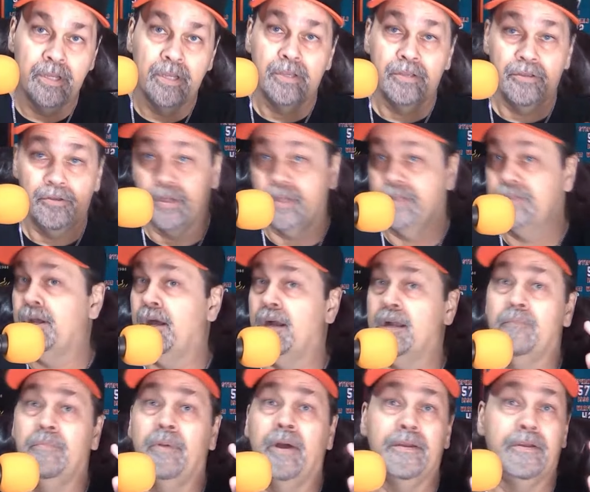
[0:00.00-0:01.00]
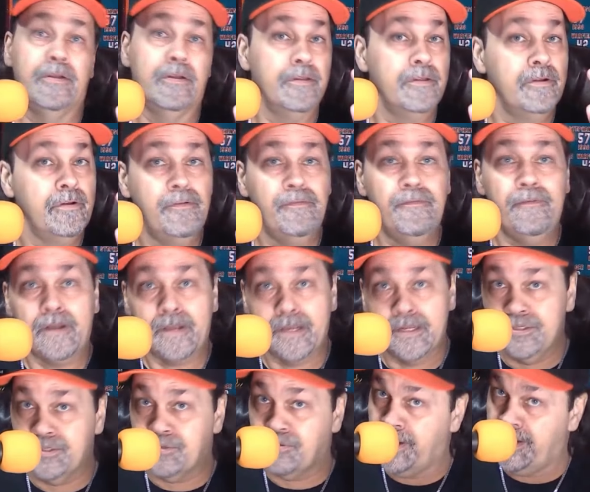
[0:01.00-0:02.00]
You could talk about your little
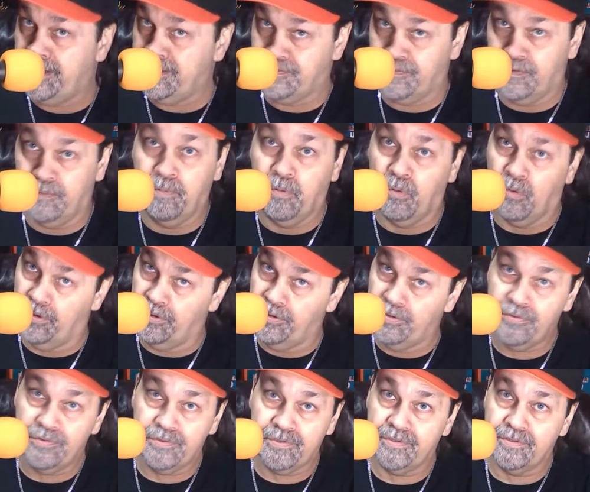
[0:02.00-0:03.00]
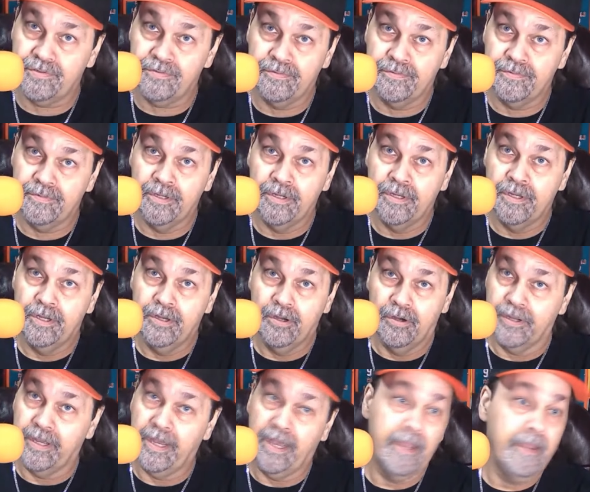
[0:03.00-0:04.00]
fucking transfer portals.
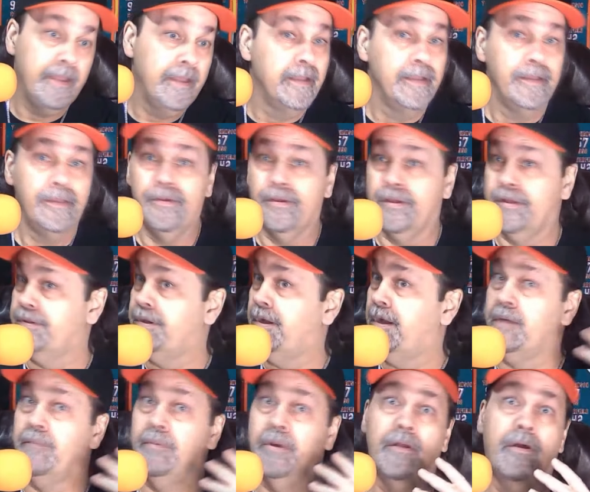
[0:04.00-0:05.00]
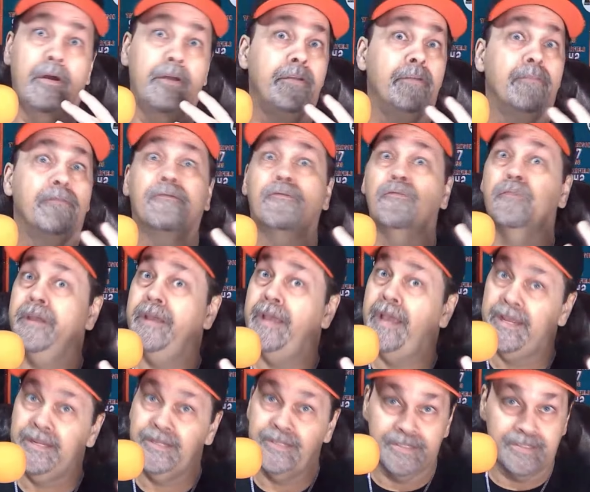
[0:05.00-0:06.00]
Okay. You could talk about all your free
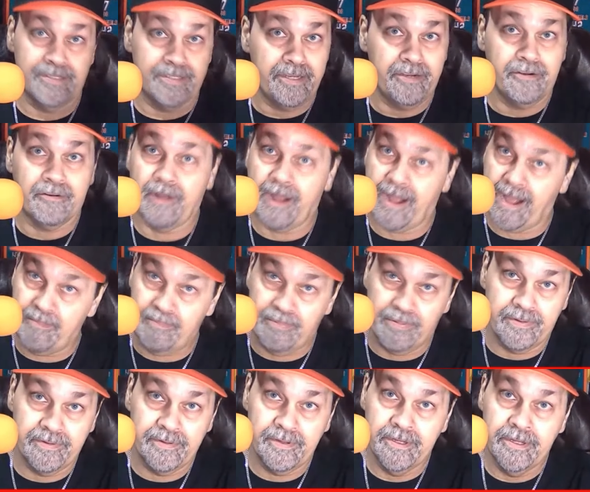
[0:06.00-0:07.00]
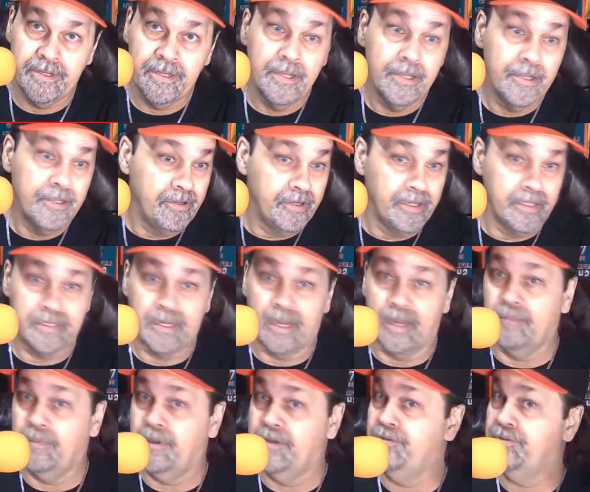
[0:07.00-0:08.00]
agency crap. You could talk
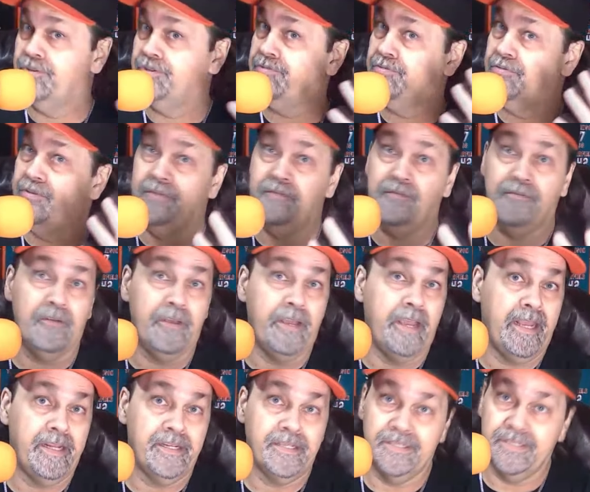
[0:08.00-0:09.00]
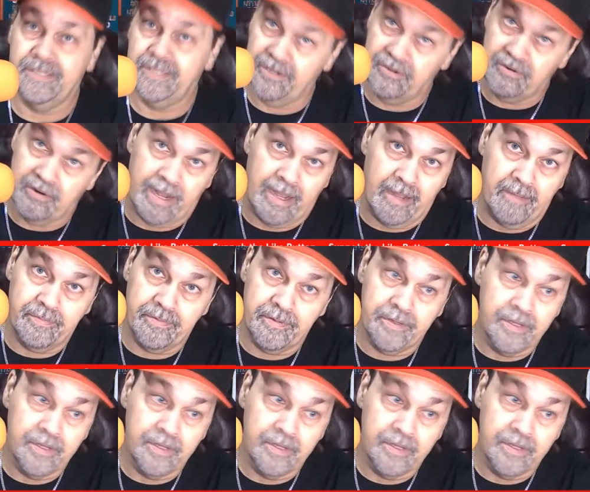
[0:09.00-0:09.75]
about your street free agency crap.